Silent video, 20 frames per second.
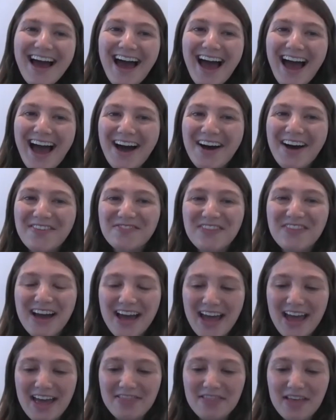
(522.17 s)
And
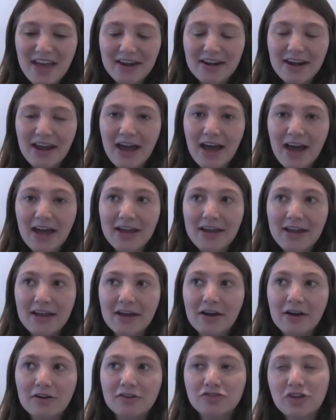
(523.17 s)
then I
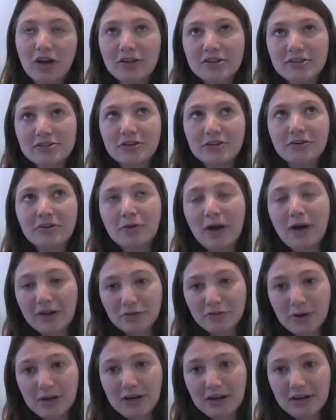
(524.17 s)
just
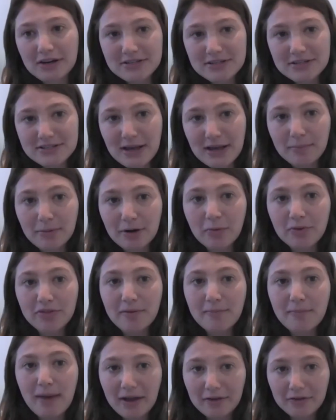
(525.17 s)
graduated in December with a
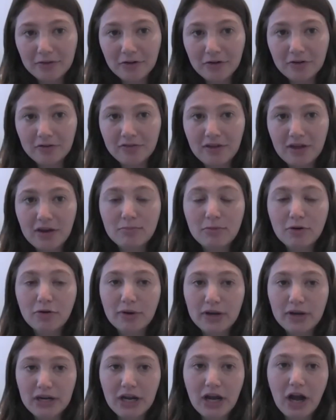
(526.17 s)
master's in
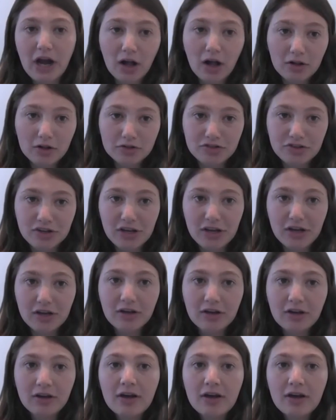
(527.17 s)
marine ecology